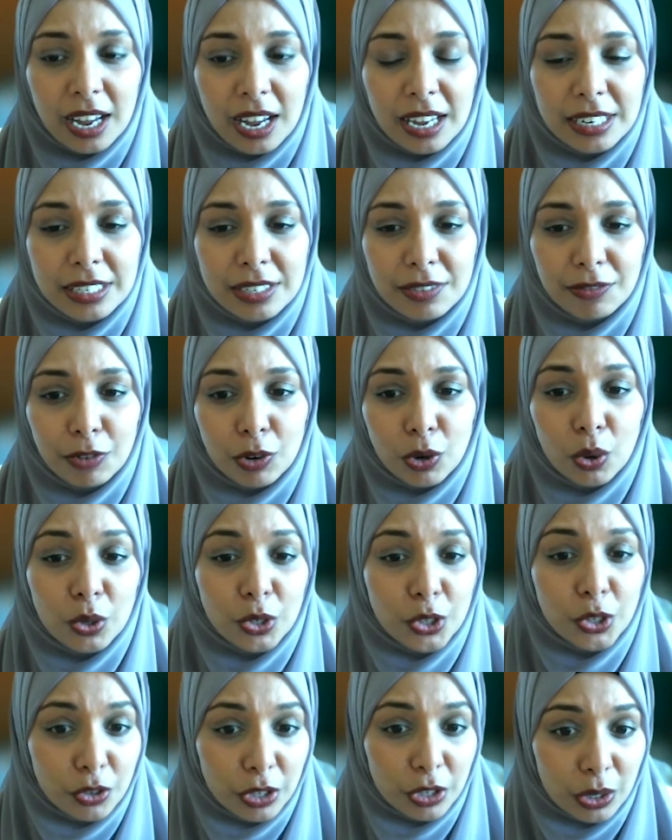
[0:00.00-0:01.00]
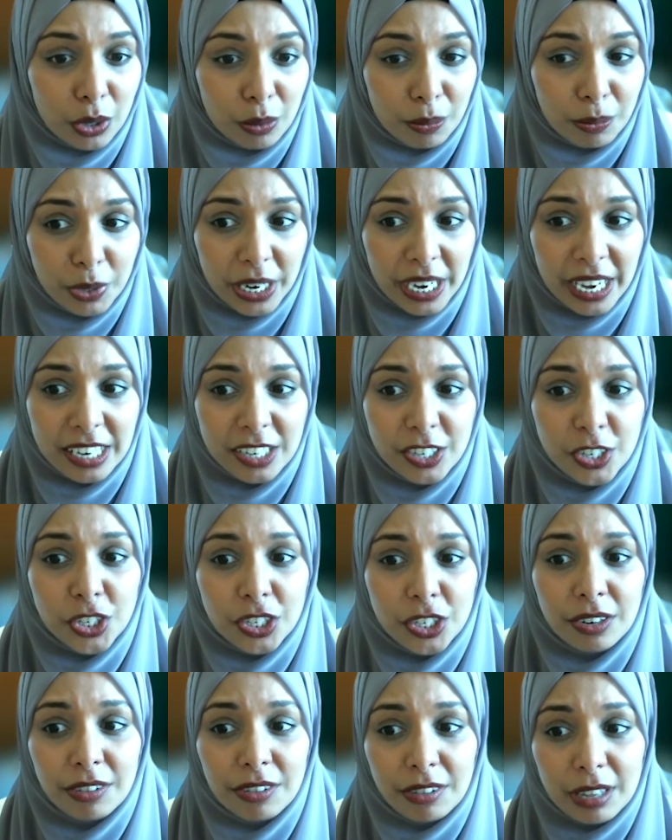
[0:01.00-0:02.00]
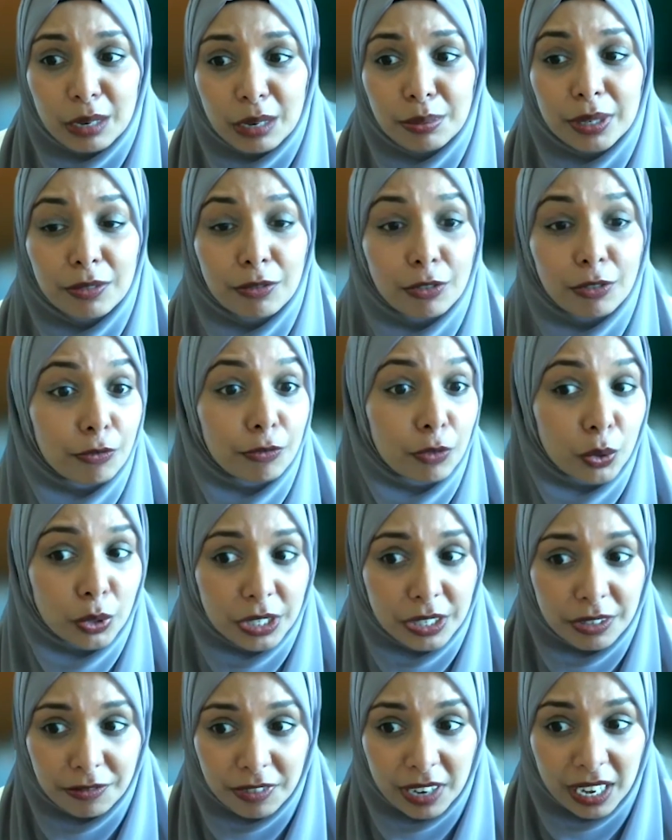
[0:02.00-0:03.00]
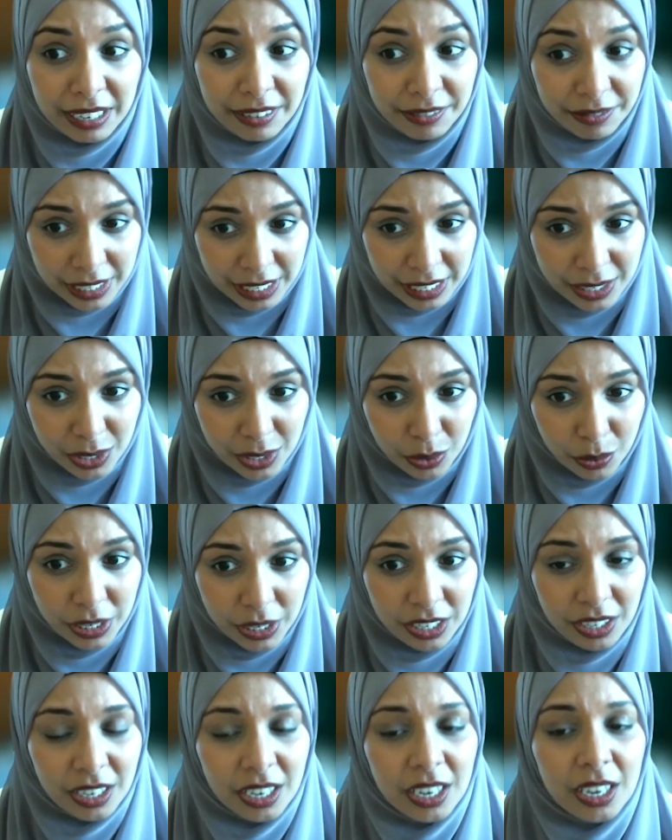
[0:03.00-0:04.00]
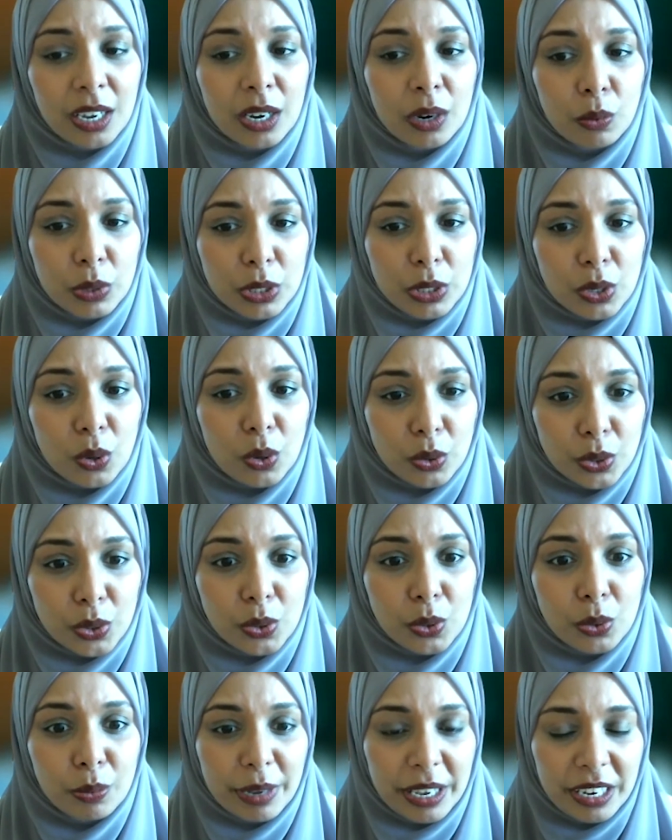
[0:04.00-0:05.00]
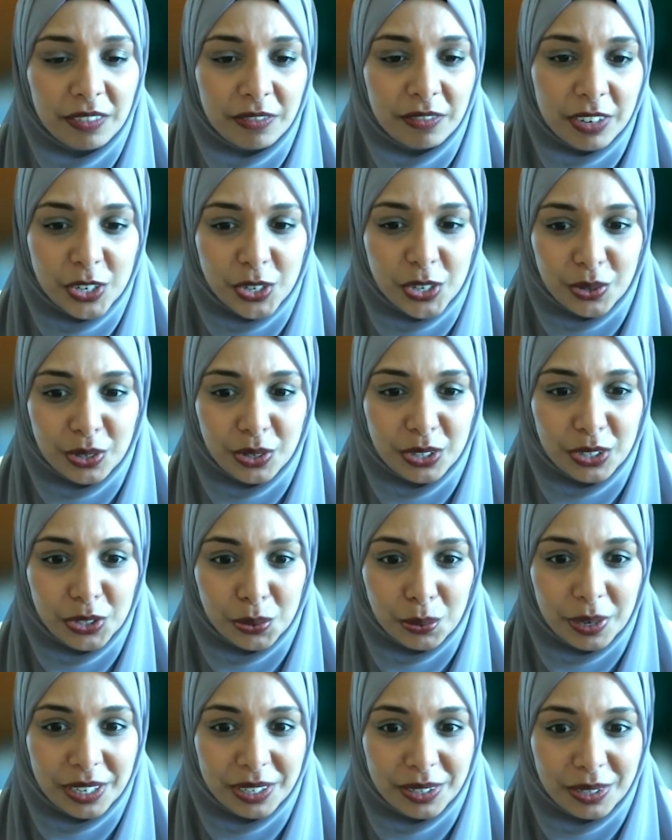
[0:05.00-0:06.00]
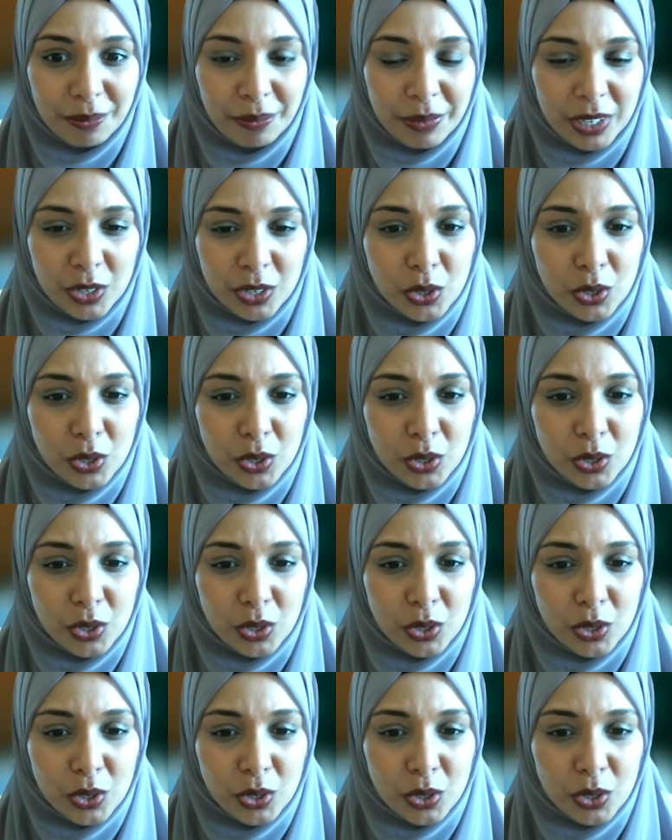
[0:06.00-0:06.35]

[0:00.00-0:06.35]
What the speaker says: And for auditory comprehension, therapy for 4 to 5 days a week was also beneficial as well.